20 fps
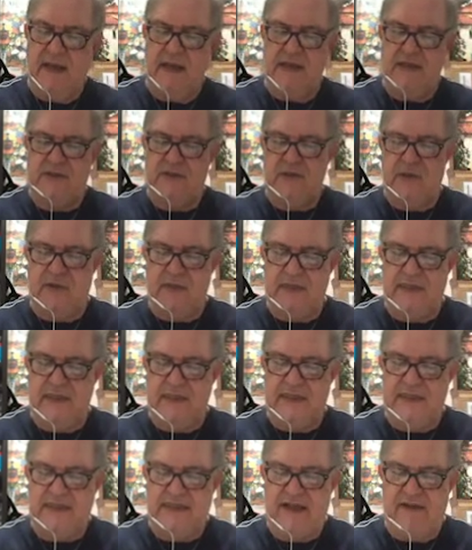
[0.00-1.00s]
So
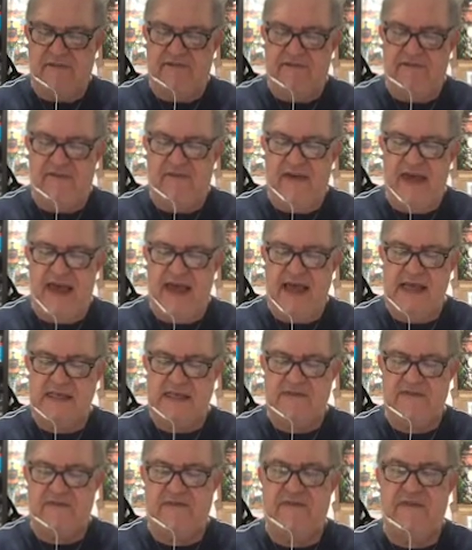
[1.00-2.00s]
this is a
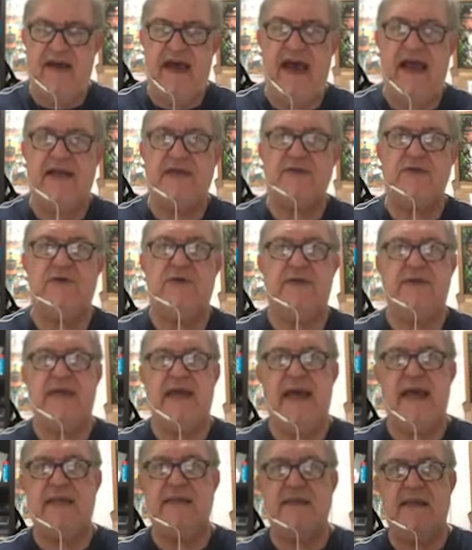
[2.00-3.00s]
phase factor.
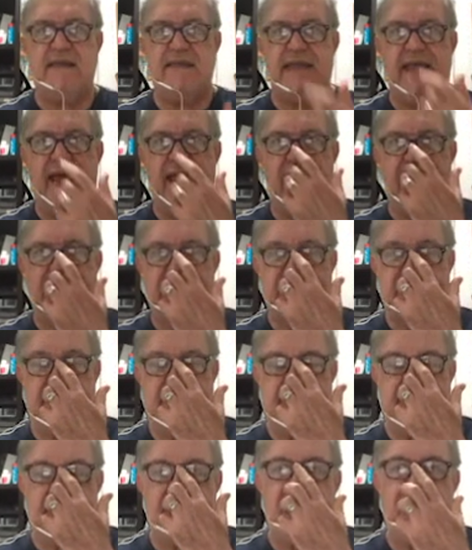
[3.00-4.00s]
K dot x is a